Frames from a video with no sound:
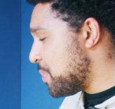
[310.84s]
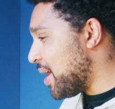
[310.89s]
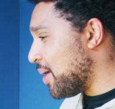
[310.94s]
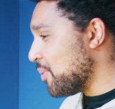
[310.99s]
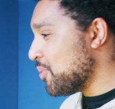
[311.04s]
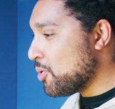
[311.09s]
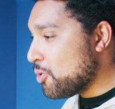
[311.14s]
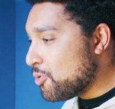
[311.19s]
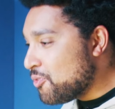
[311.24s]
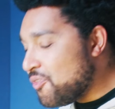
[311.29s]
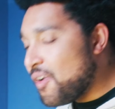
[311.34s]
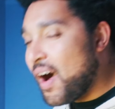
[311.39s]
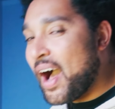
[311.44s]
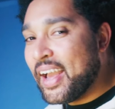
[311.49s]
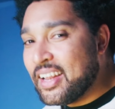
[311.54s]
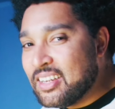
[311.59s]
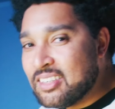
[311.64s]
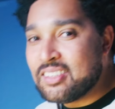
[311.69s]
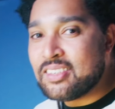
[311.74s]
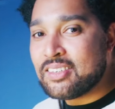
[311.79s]
but we'll
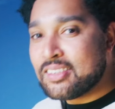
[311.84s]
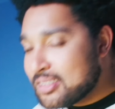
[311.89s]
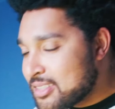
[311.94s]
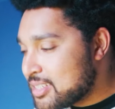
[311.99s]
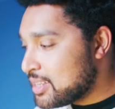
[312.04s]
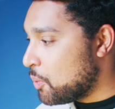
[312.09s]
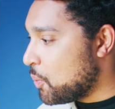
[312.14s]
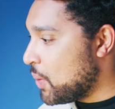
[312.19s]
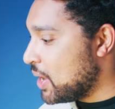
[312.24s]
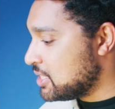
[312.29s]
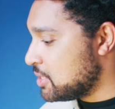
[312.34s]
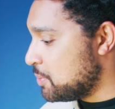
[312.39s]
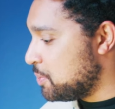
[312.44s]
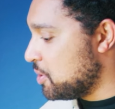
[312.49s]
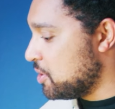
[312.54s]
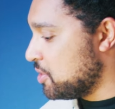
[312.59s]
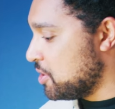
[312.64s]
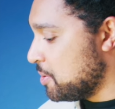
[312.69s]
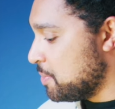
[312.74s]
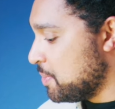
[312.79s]
find somewhere to
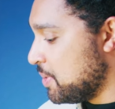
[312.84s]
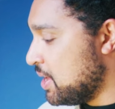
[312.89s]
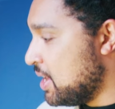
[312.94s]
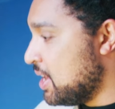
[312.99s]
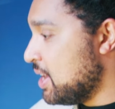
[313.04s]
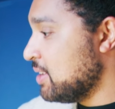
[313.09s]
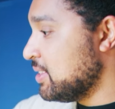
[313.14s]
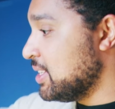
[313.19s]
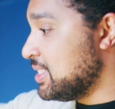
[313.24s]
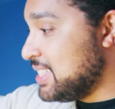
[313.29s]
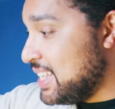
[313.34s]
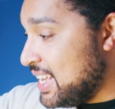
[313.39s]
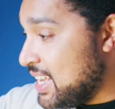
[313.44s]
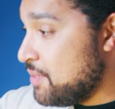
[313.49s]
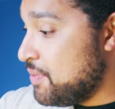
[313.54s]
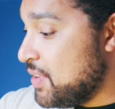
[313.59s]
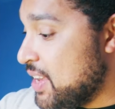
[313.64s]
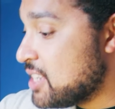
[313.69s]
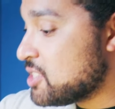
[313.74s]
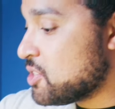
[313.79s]
put them. The
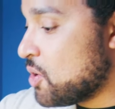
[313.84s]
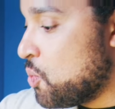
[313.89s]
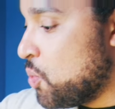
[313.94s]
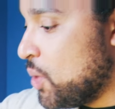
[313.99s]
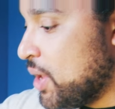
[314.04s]
T V is on